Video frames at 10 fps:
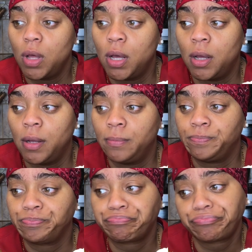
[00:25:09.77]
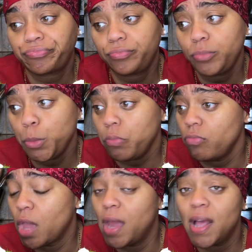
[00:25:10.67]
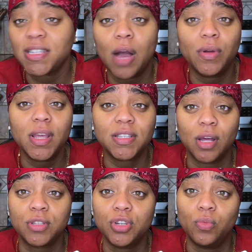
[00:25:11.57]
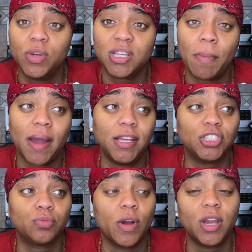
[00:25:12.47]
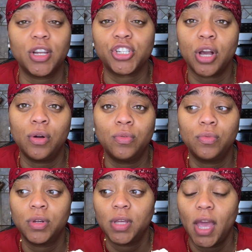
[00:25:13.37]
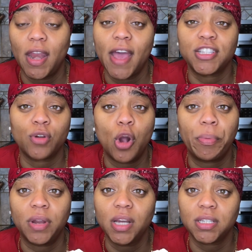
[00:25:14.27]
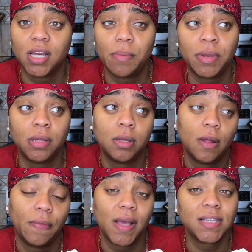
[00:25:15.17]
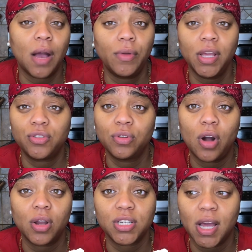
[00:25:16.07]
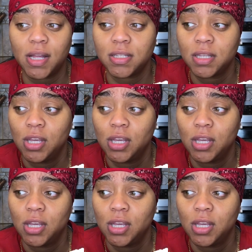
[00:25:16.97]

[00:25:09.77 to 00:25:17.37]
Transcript: And that's how it is, though, too. When somebody is running the show and has their own production company, that's how it is. You can call the shots.